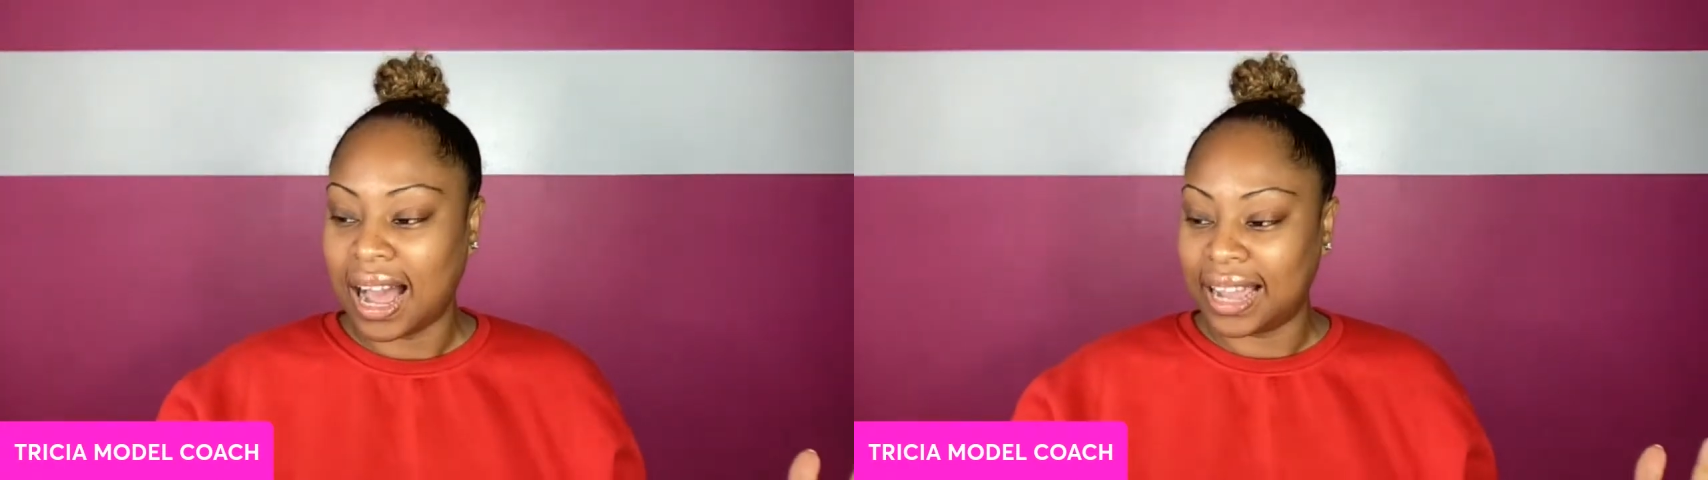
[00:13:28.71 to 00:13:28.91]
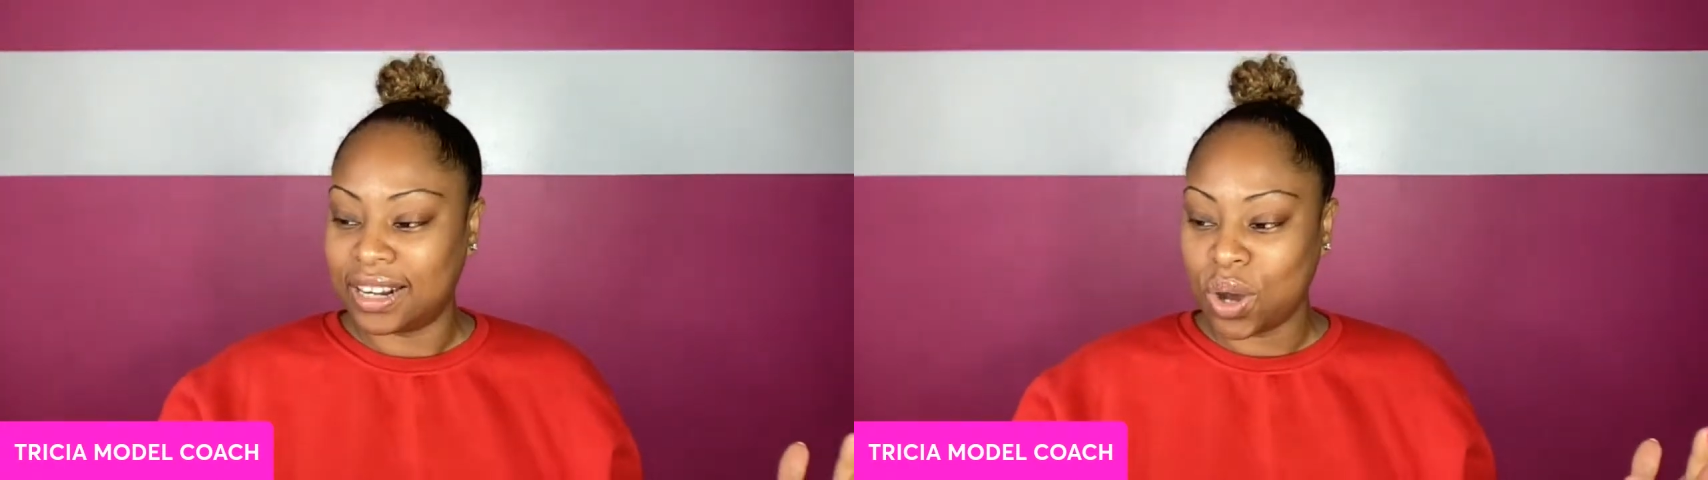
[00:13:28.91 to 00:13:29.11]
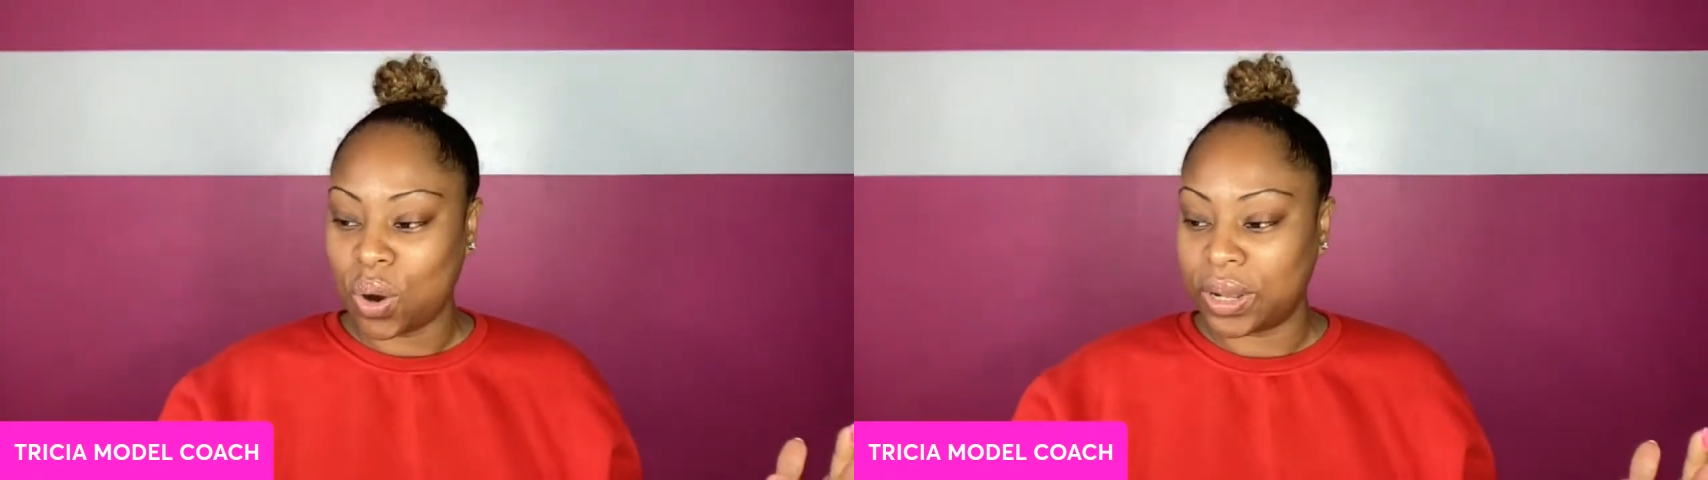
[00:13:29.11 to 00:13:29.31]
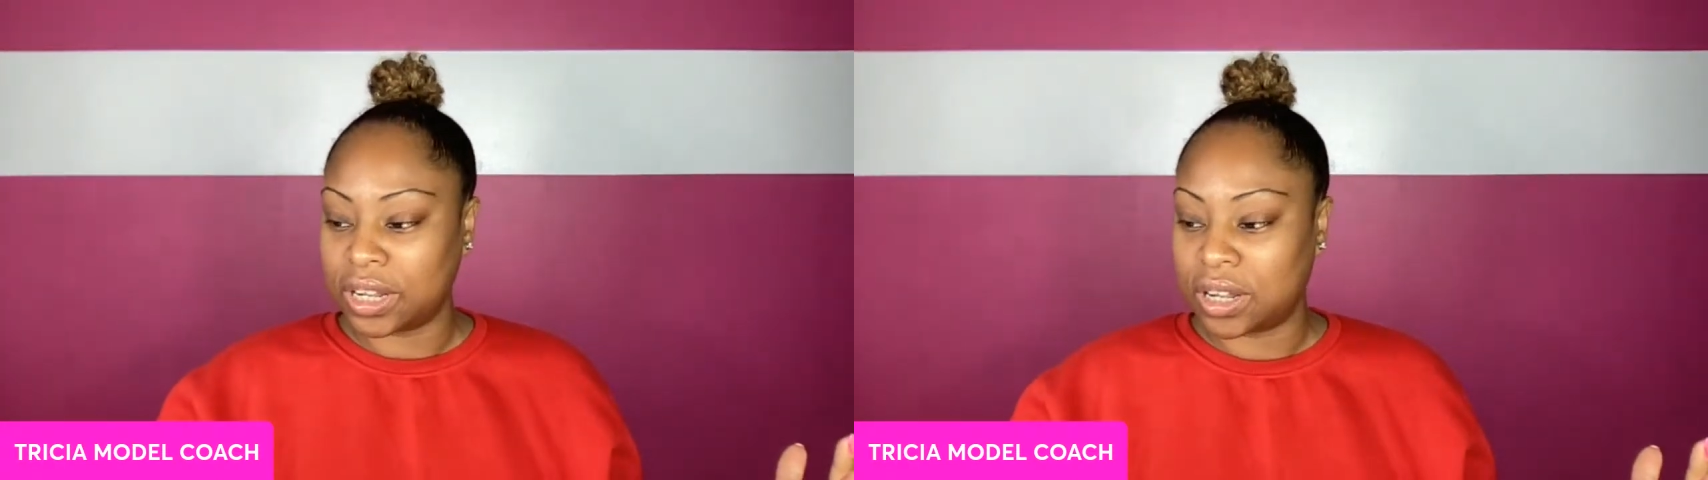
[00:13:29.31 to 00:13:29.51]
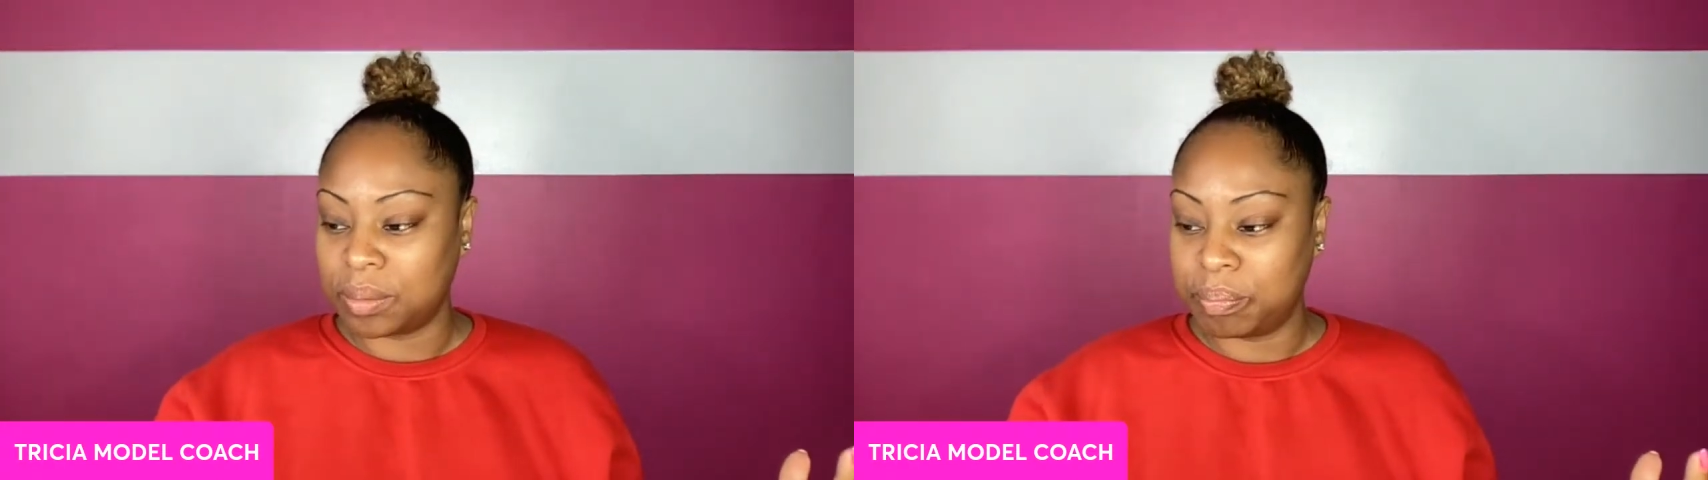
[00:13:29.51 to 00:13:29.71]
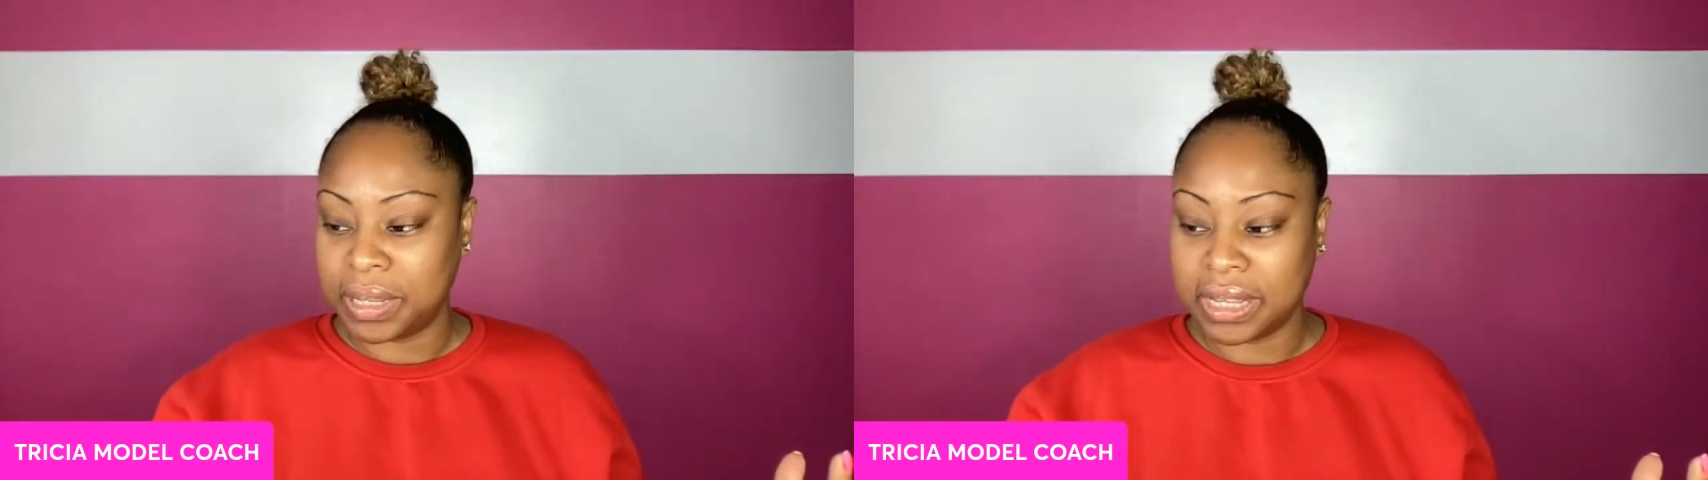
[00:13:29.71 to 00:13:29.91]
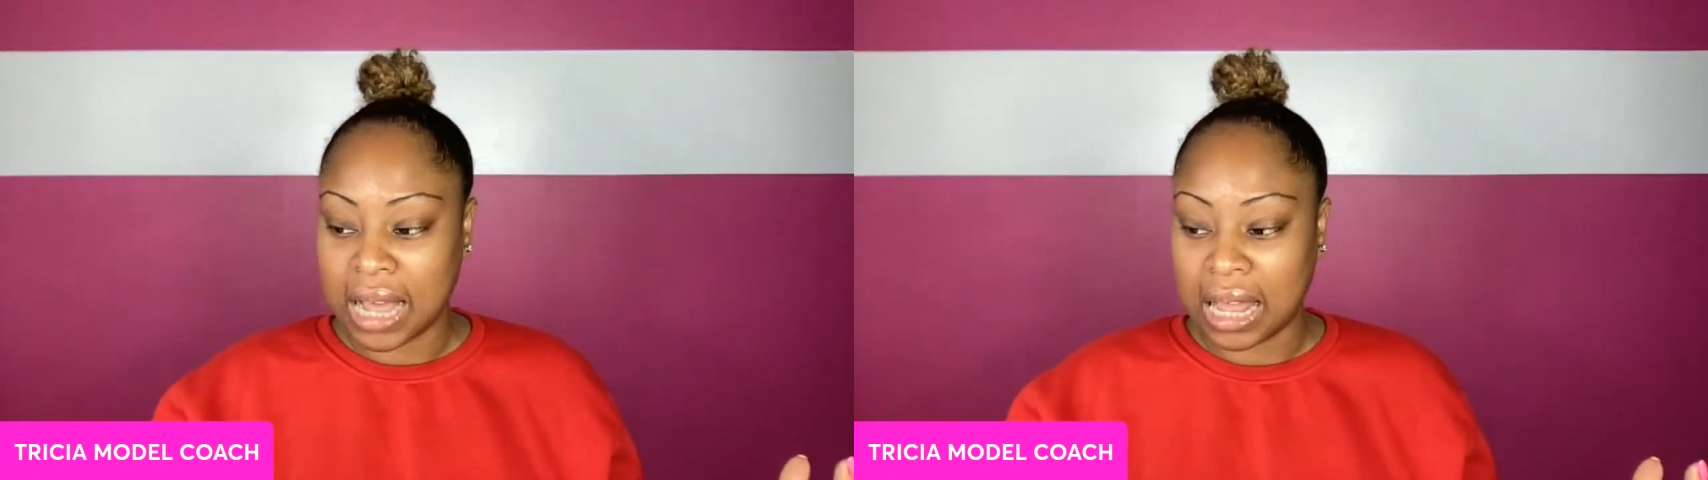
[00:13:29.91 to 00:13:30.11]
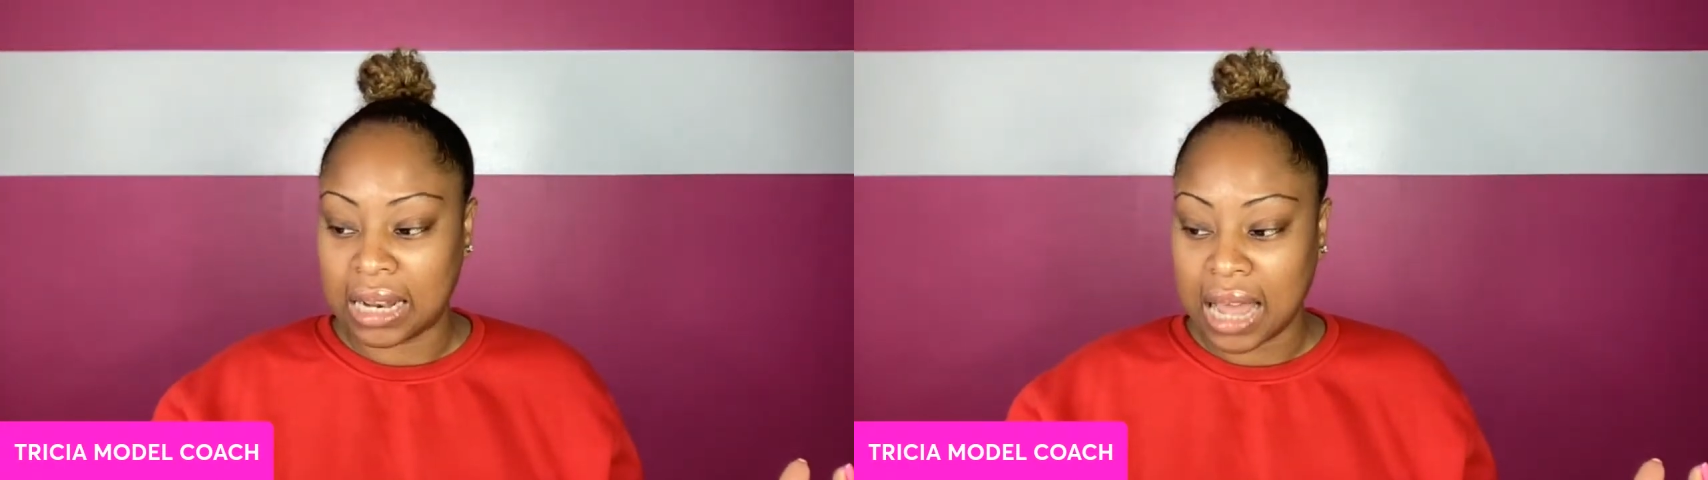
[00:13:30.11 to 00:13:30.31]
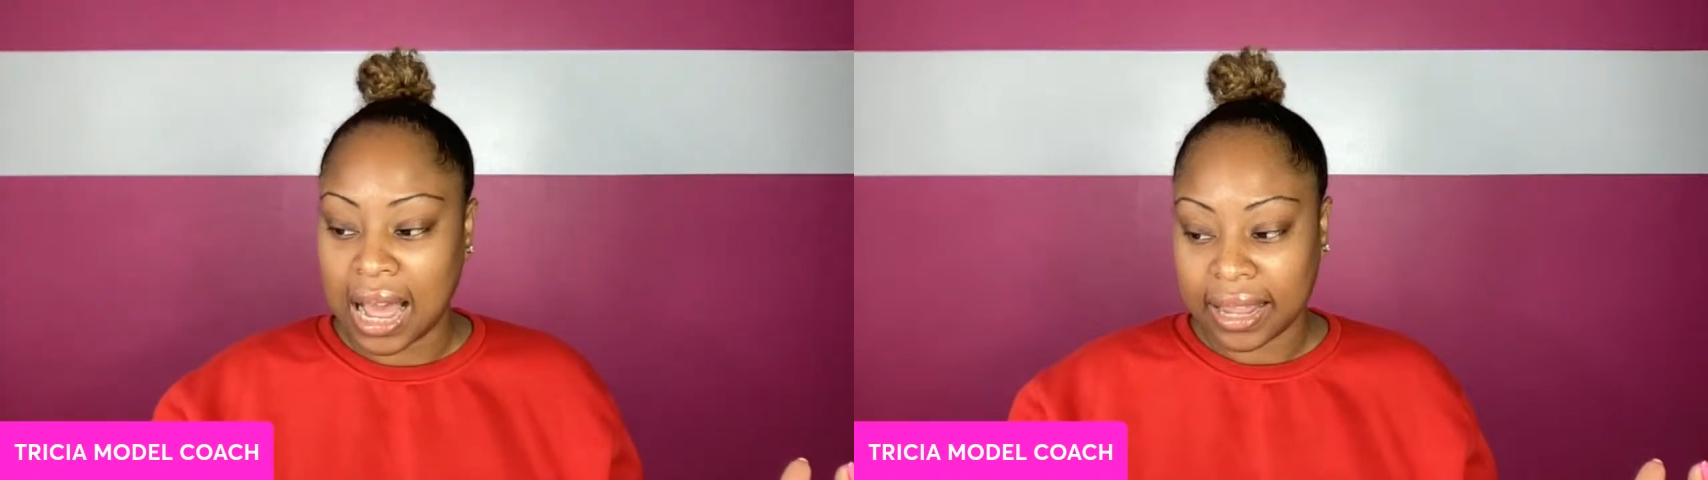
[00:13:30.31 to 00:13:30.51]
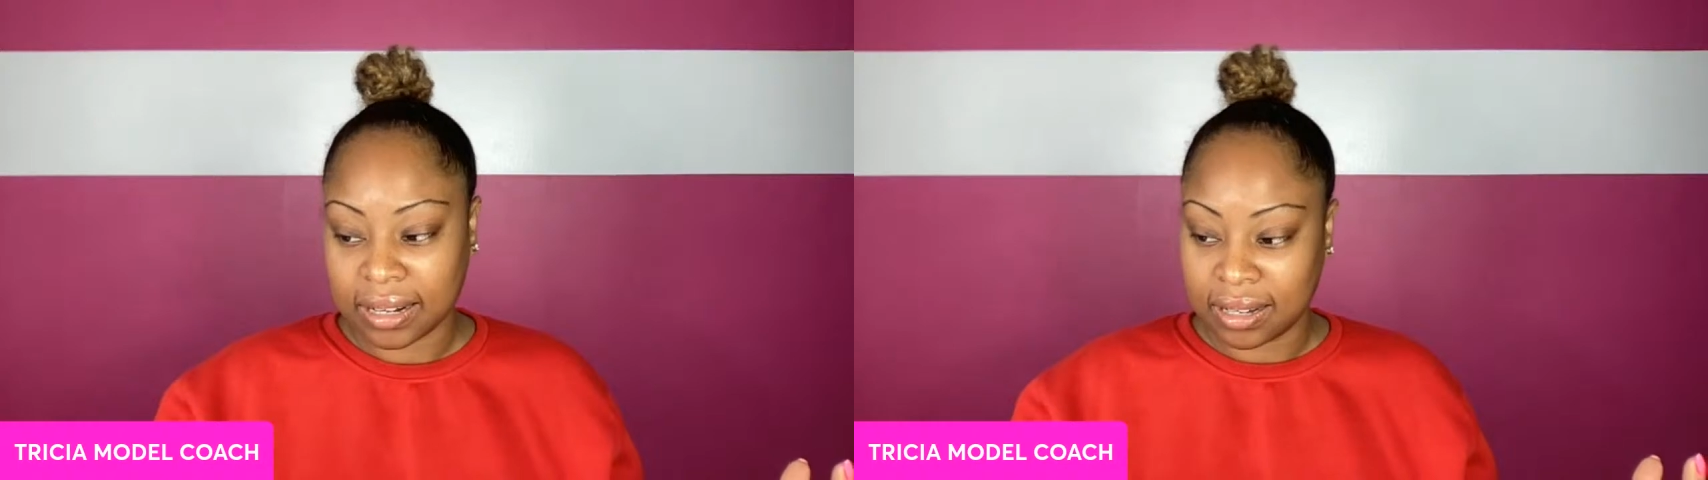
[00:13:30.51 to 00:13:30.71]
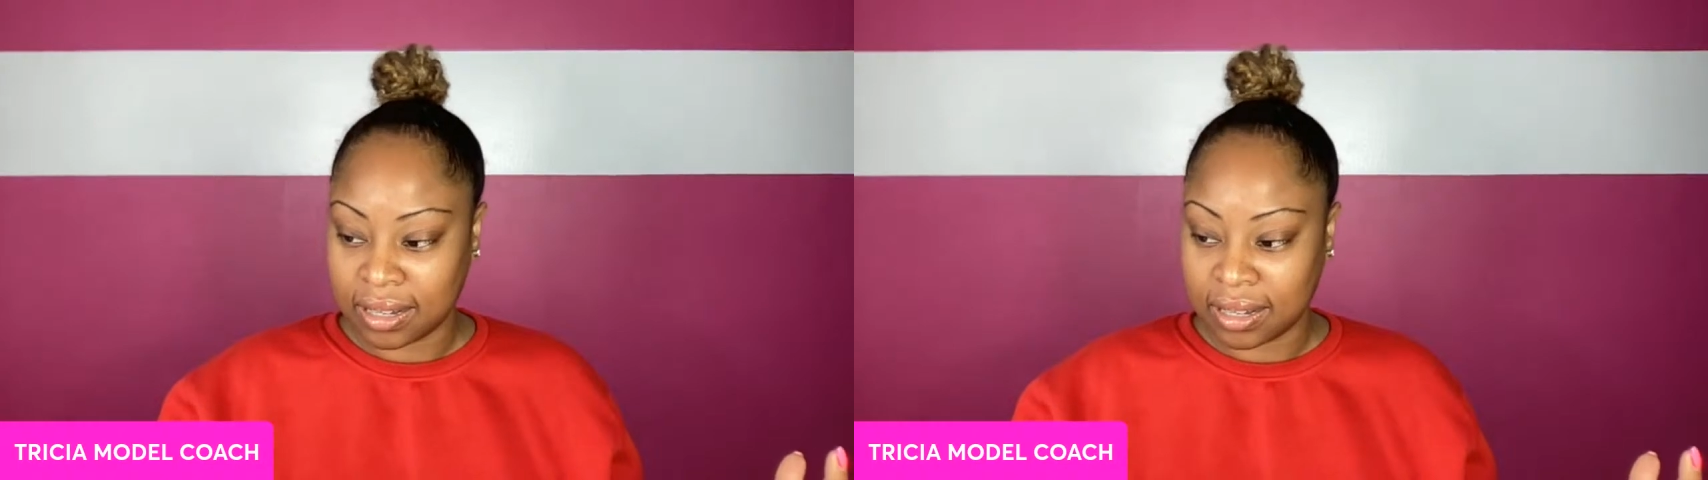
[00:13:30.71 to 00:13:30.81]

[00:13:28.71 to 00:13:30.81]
I know it could be a lot